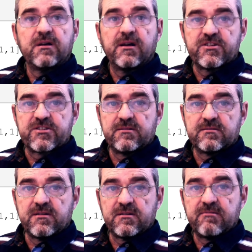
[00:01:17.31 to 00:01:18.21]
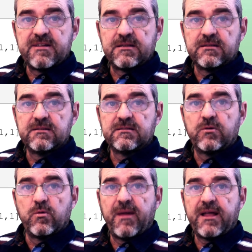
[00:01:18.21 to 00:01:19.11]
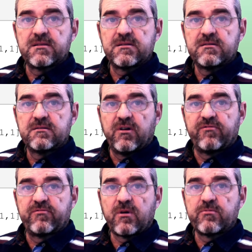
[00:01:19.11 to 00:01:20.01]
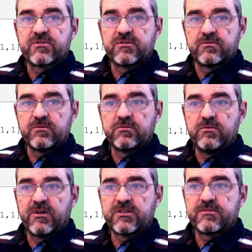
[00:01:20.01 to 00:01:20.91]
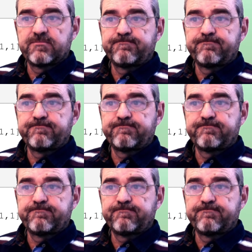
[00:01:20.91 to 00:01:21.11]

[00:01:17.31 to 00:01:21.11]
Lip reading: uncertain real command of robust control toolbox.